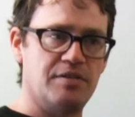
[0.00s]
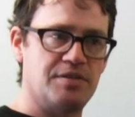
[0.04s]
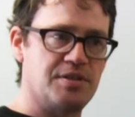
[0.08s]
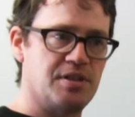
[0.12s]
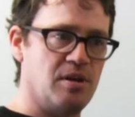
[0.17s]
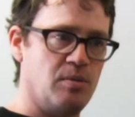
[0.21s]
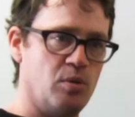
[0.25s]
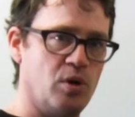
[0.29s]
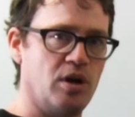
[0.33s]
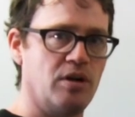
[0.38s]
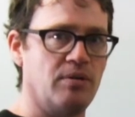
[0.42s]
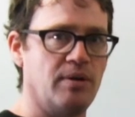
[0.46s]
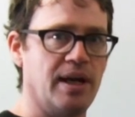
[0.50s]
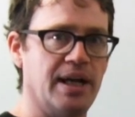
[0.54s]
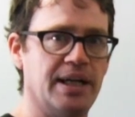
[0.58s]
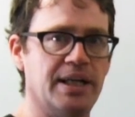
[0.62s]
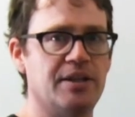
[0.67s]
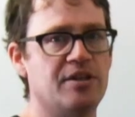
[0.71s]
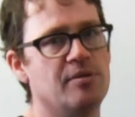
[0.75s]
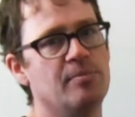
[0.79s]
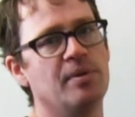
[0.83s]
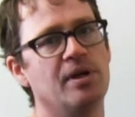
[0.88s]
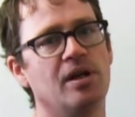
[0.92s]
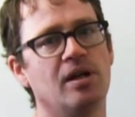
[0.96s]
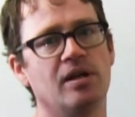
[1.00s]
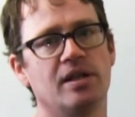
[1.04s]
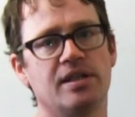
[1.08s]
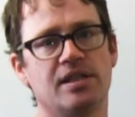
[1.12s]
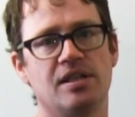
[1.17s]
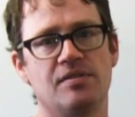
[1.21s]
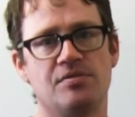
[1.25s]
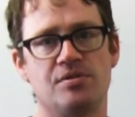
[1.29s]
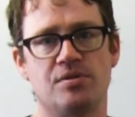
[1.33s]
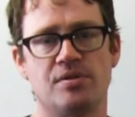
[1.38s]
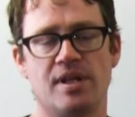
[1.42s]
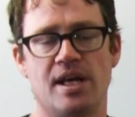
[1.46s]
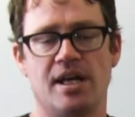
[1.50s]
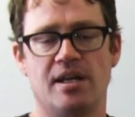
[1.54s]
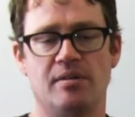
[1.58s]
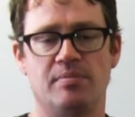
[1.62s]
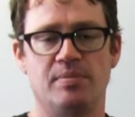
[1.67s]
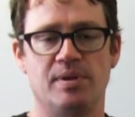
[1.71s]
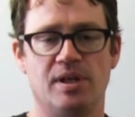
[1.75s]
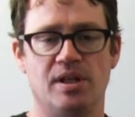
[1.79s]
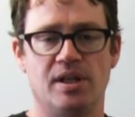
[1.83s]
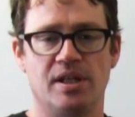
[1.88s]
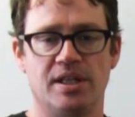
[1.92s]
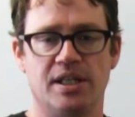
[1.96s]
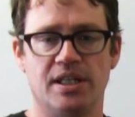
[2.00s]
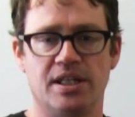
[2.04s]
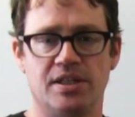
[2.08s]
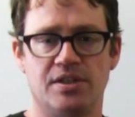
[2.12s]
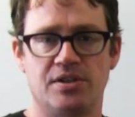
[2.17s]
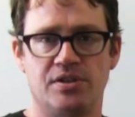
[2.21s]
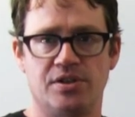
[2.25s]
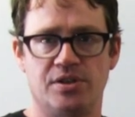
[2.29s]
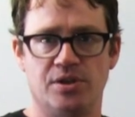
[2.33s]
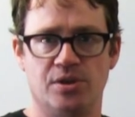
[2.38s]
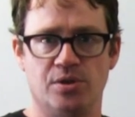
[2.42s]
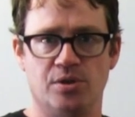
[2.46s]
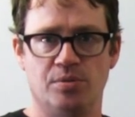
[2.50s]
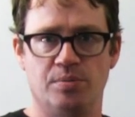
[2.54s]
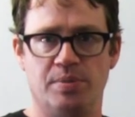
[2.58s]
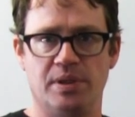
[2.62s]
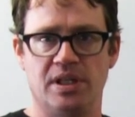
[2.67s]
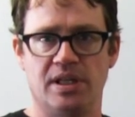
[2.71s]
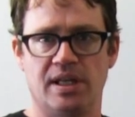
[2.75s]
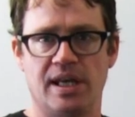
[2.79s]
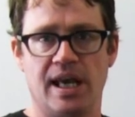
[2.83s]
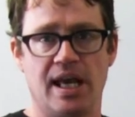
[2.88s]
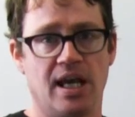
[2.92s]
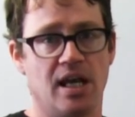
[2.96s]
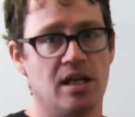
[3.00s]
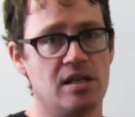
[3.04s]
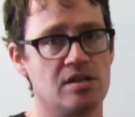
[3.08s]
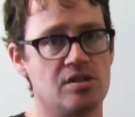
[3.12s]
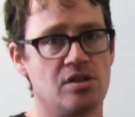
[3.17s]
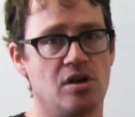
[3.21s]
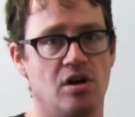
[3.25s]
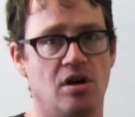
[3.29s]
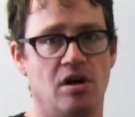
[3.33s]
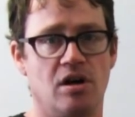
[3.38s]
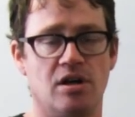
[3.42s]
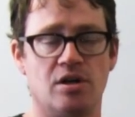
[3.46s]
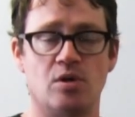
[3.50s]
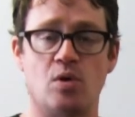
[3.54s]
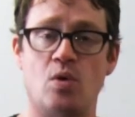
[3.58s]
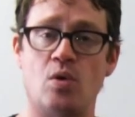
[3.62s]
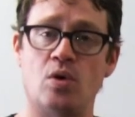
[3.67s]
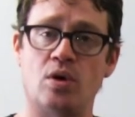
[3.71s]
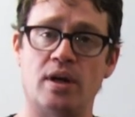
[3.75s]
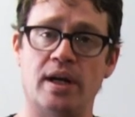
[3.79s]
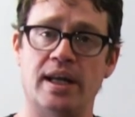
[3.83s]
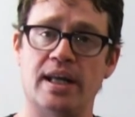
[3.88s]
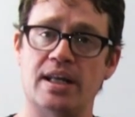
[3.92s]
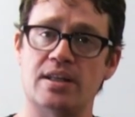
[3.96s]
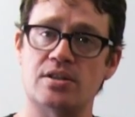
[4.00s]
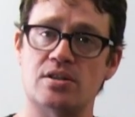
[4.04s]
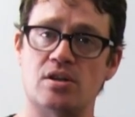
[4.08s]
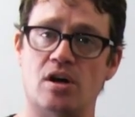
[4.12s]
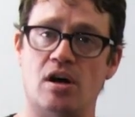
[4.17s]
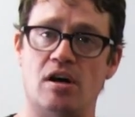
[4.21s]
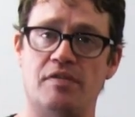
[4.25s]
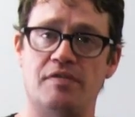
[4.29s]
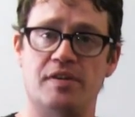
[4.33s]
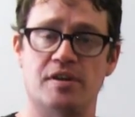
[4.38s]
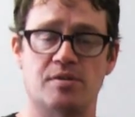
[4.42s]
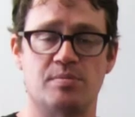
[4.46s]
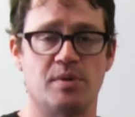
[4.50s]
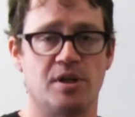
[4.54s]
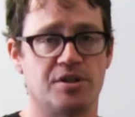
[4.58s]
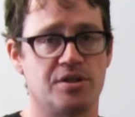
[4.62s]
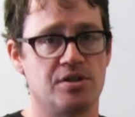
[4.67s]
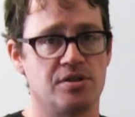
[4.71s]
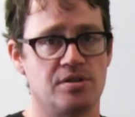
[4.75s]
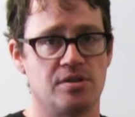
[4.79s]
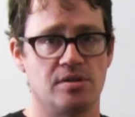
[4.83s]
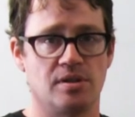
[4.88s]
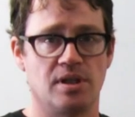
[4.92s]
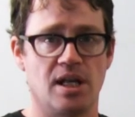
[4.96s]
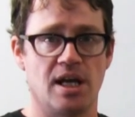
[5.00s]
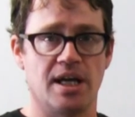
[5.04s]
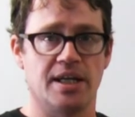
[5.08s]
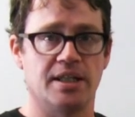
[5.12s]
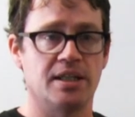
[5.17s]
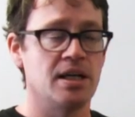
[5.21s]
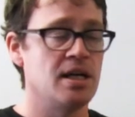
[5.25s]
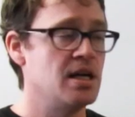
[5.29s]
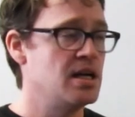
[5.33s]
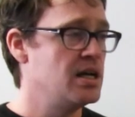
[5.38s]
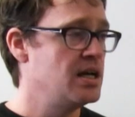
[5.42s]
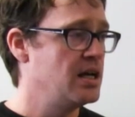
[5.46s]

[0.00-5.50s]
of somewhere right in the middle, it gives you that ability to be hands-on or hands-off as much as you like.